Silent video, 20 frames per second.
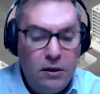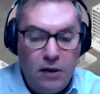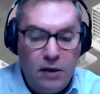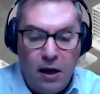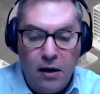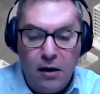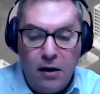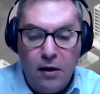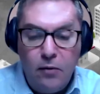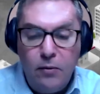
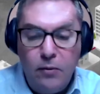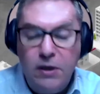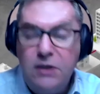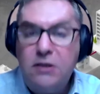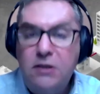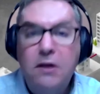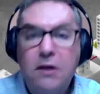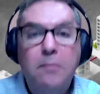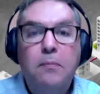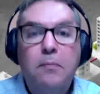Duncan, we
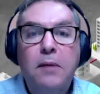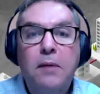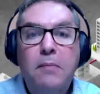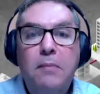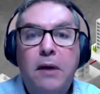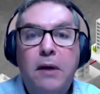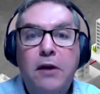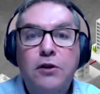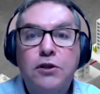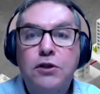simply
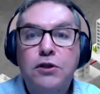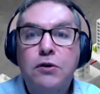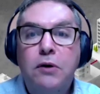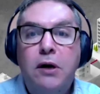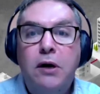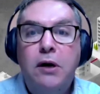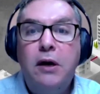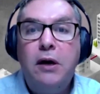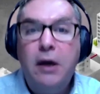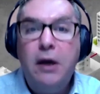make
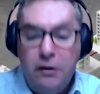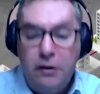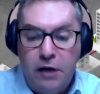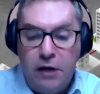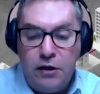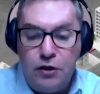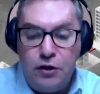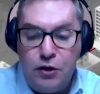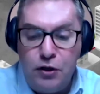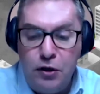sure
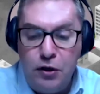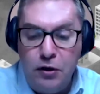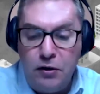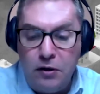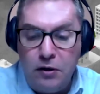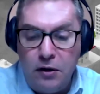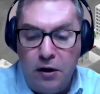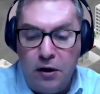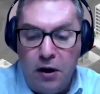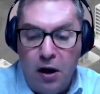that
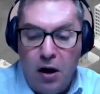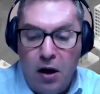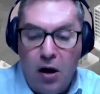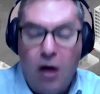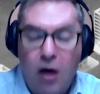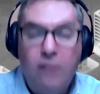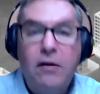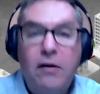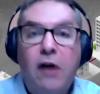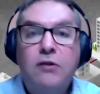certain
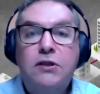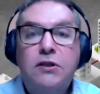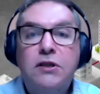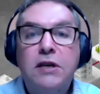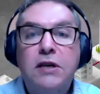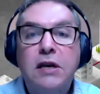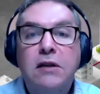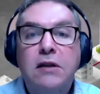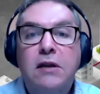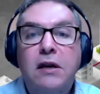of our
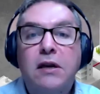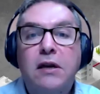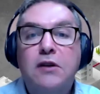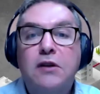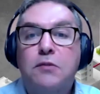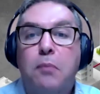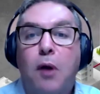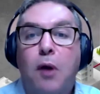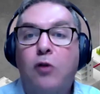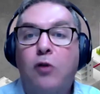seating is
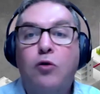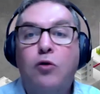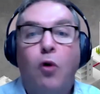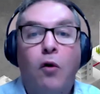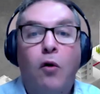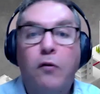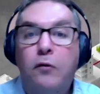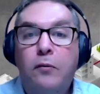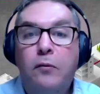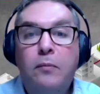blocked
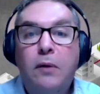off.